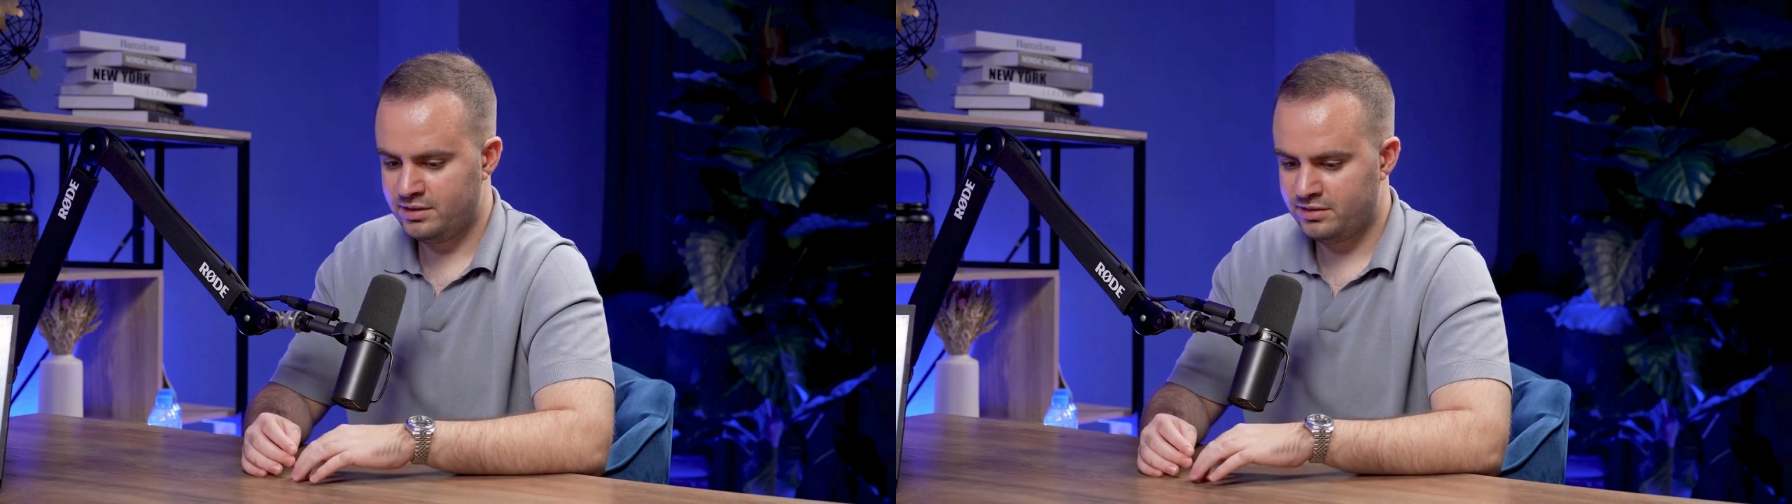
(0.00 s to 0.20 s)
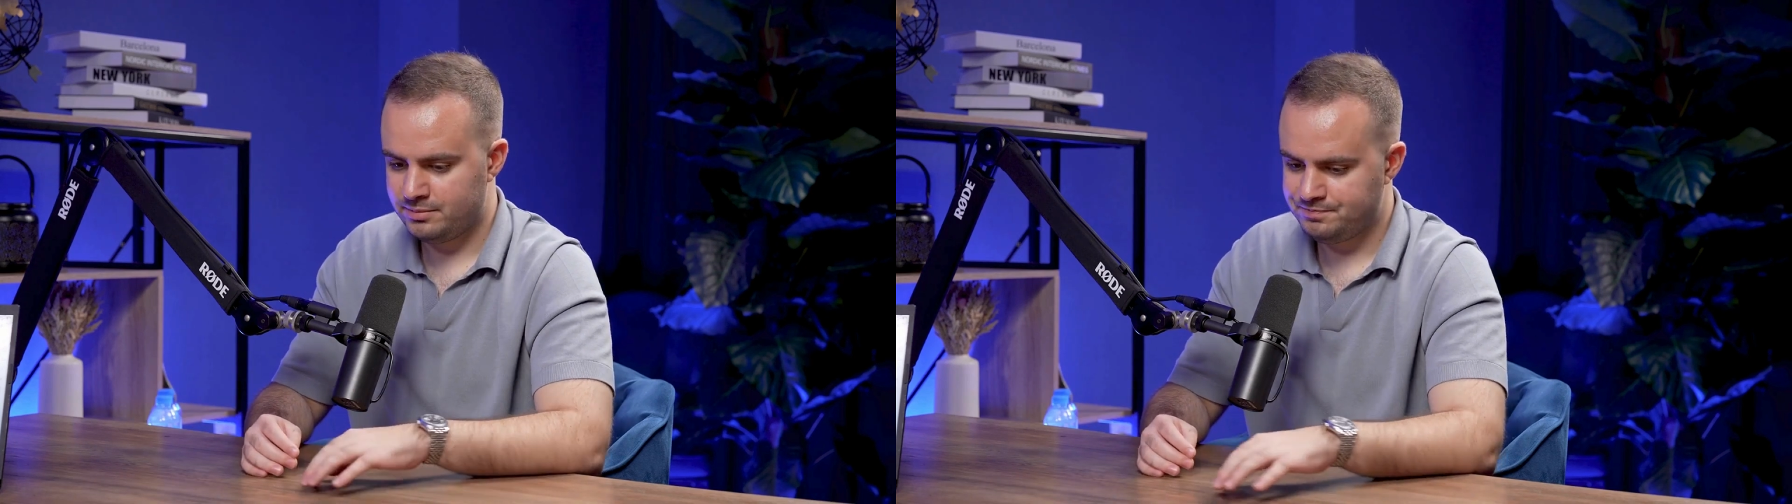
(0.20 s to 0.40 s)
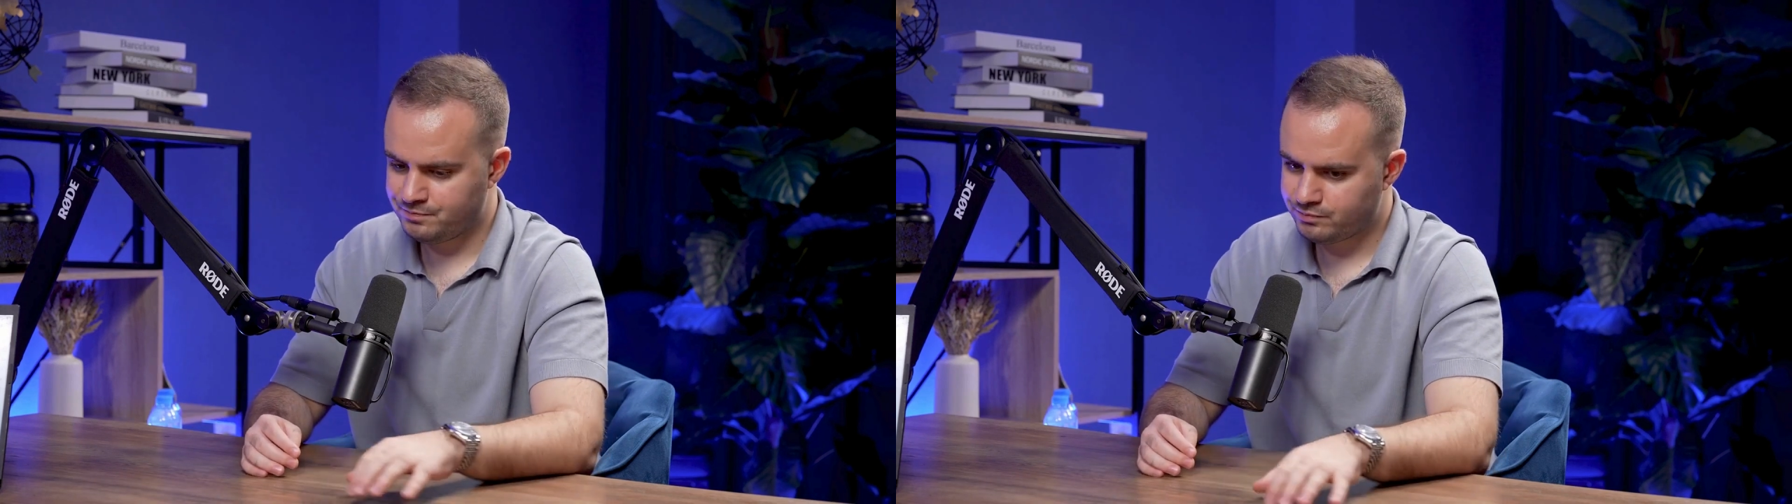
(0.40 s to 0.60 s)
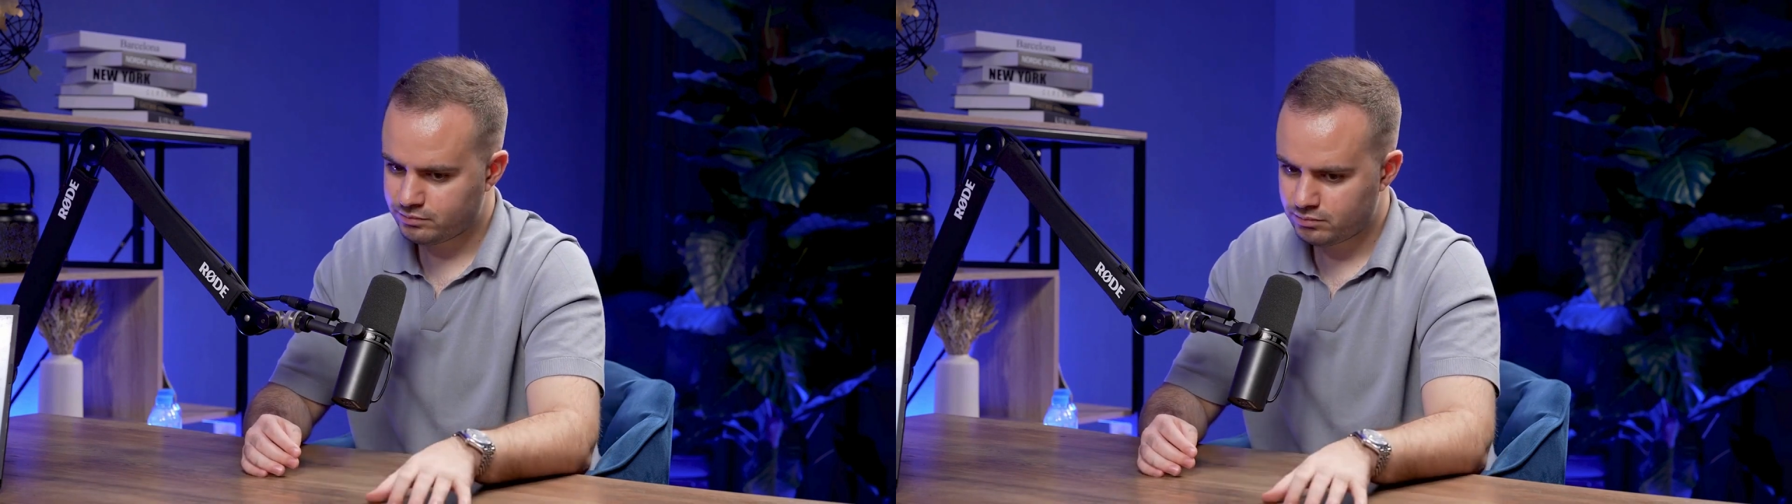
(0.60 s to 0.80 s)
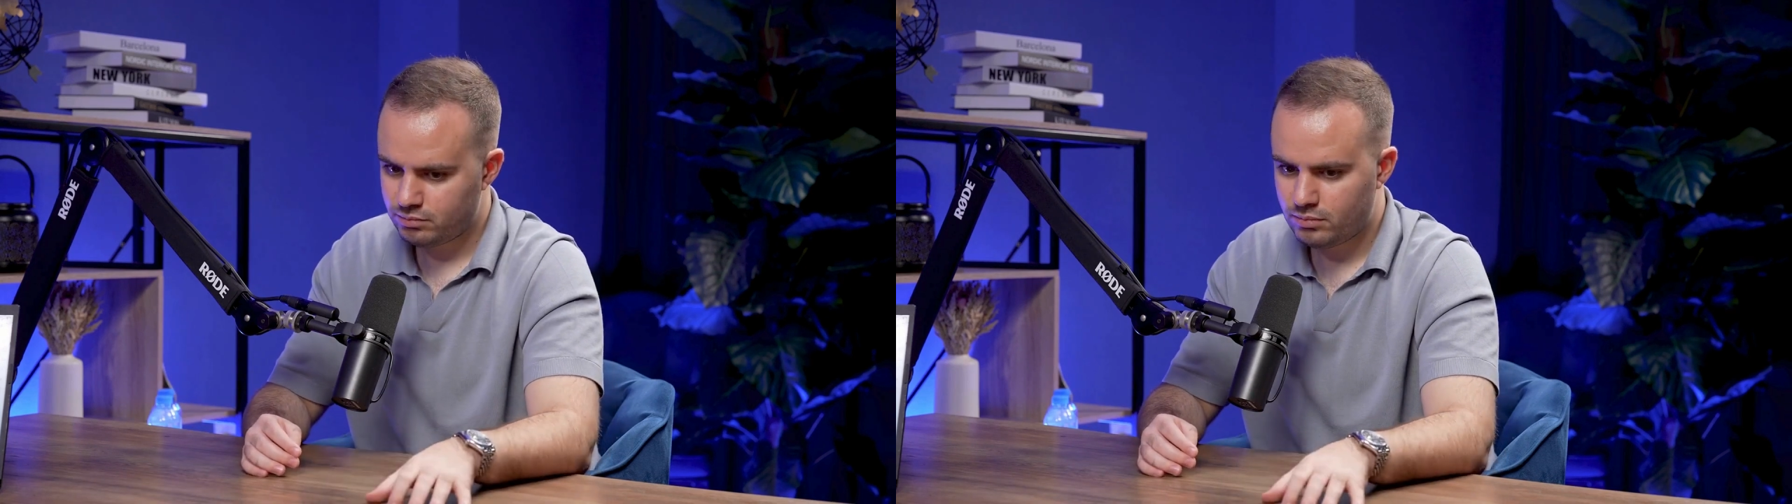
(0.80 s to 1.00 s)
is
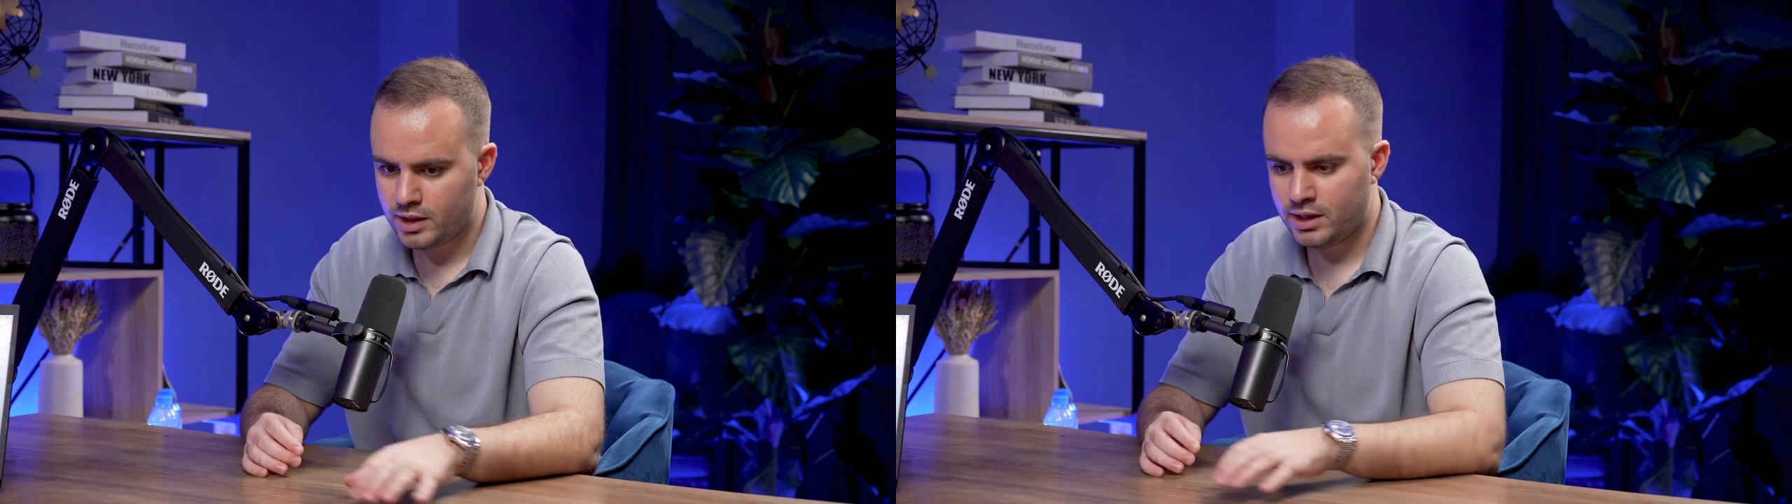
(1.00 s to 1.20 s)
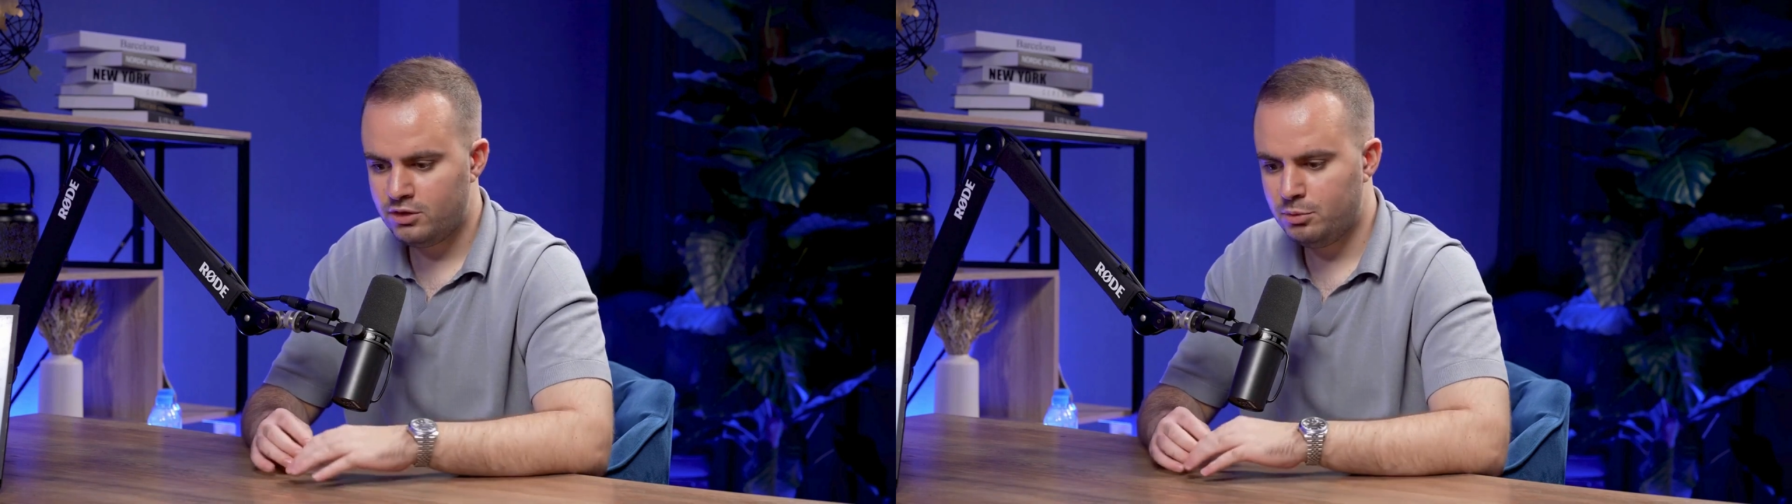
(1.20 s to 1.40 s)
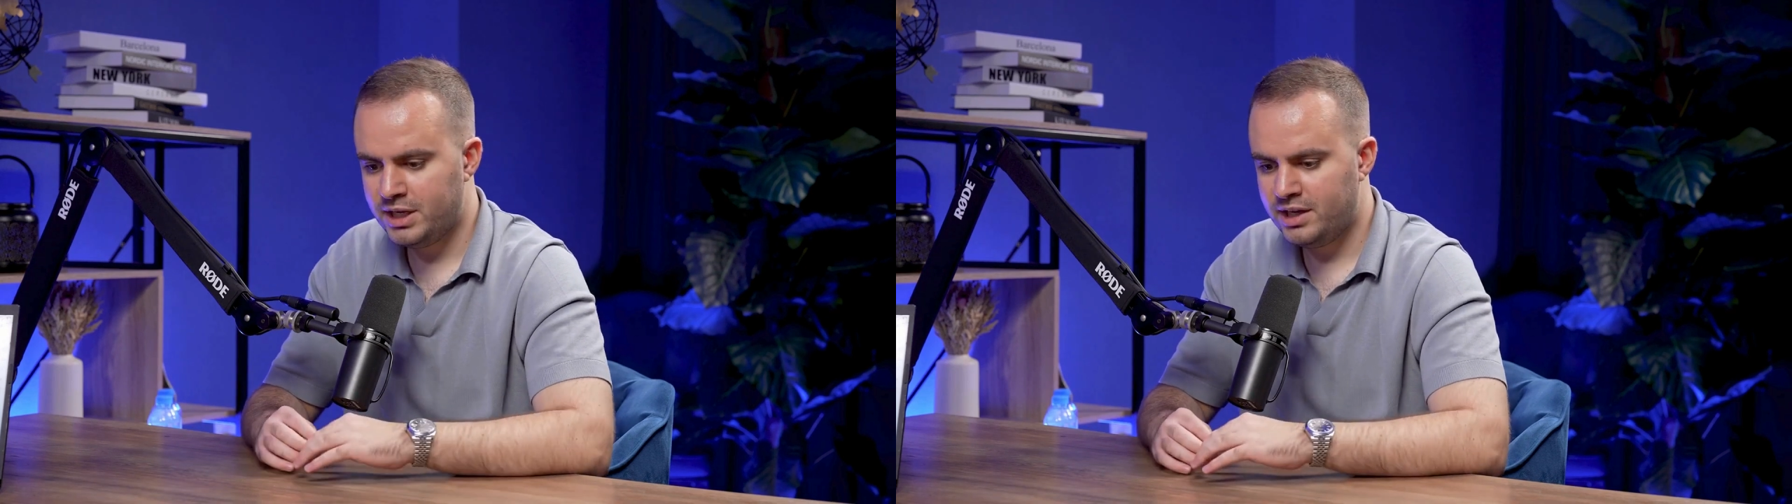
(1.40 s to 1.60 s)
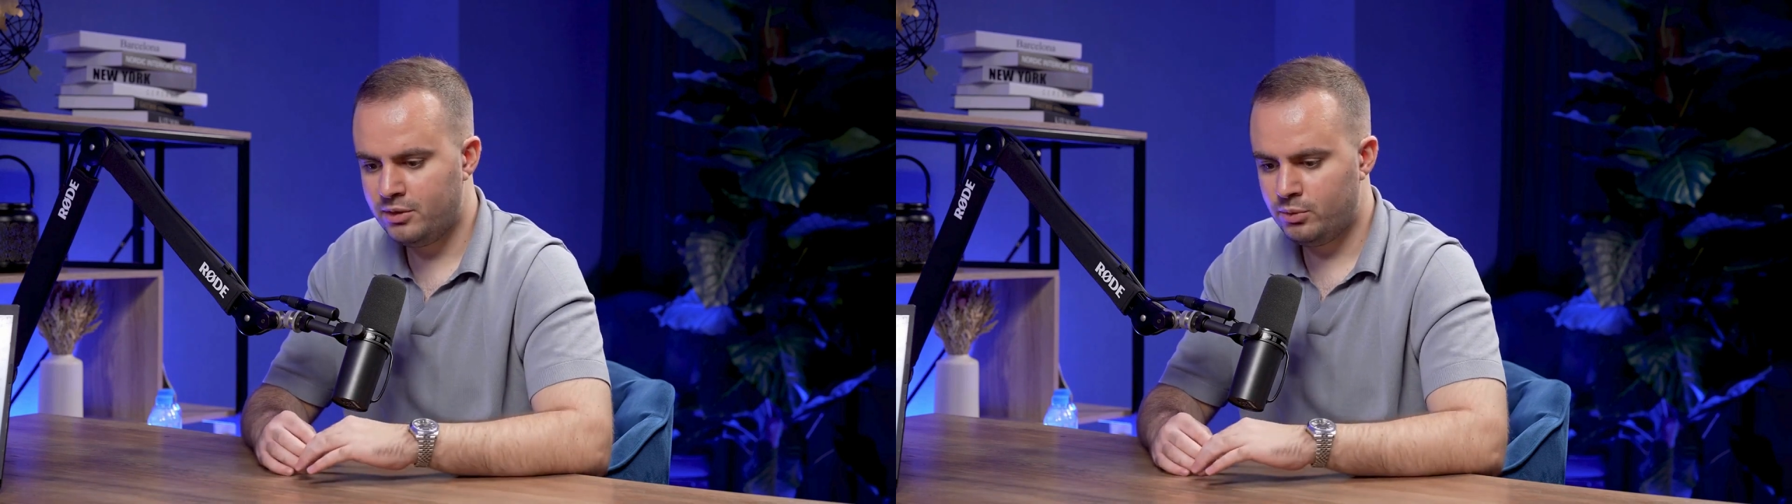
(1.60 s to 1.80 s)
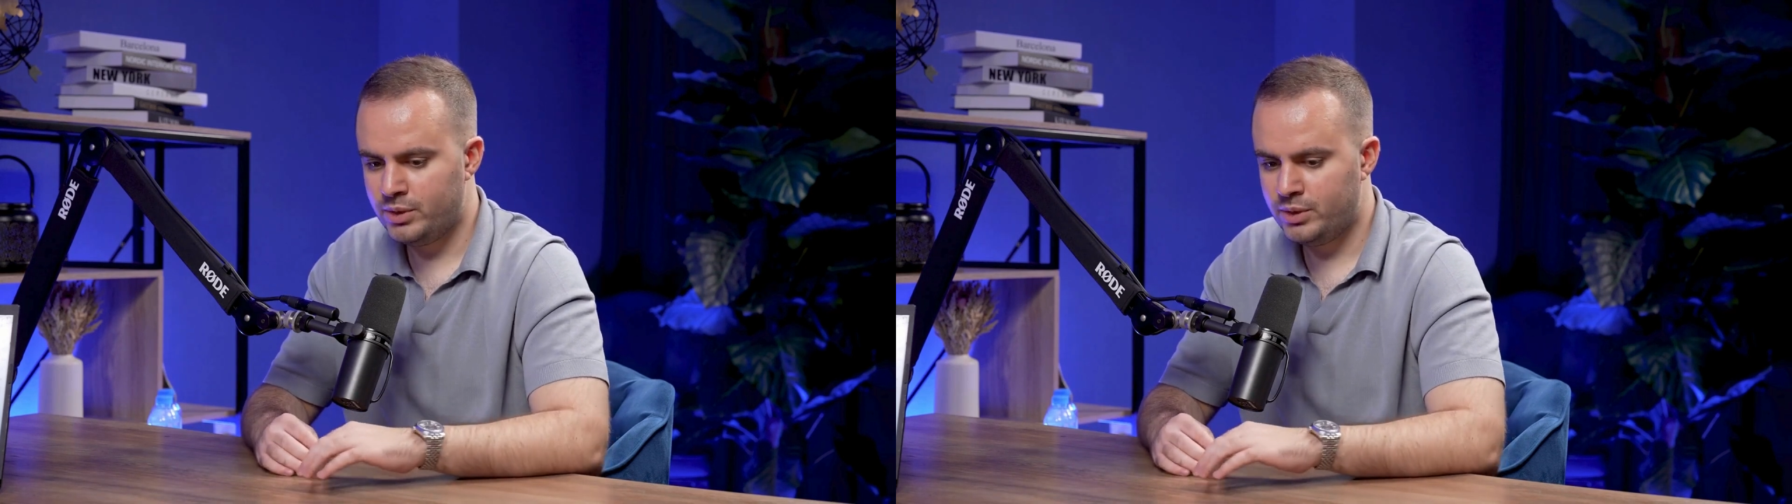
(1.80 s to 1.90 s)
at the beginning,